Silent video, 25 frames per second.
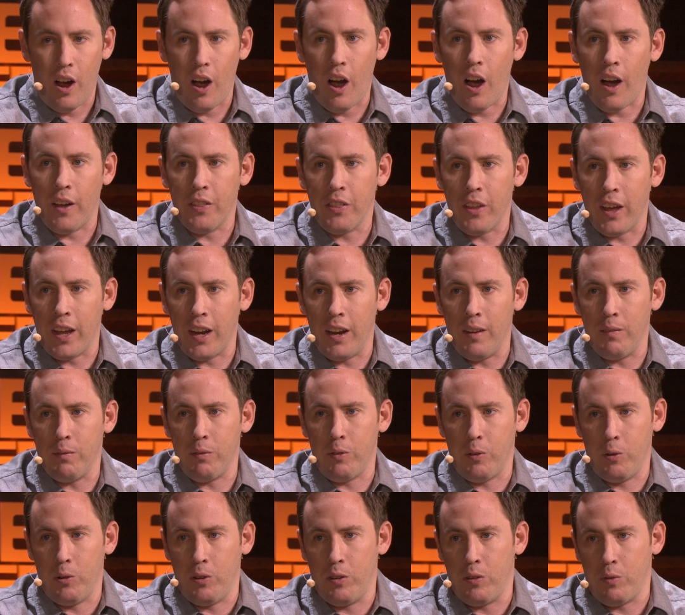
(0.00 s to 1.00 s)
online
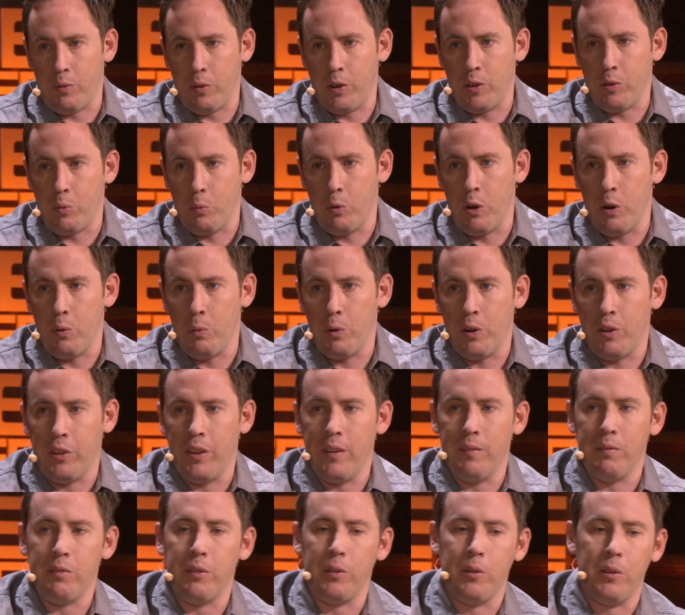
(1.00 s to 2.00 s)
influence versus real-world
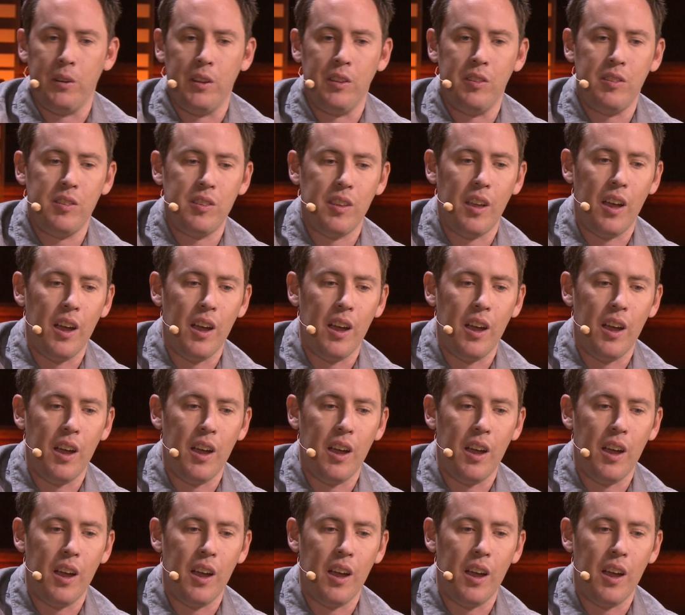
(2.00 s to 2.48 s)
influence.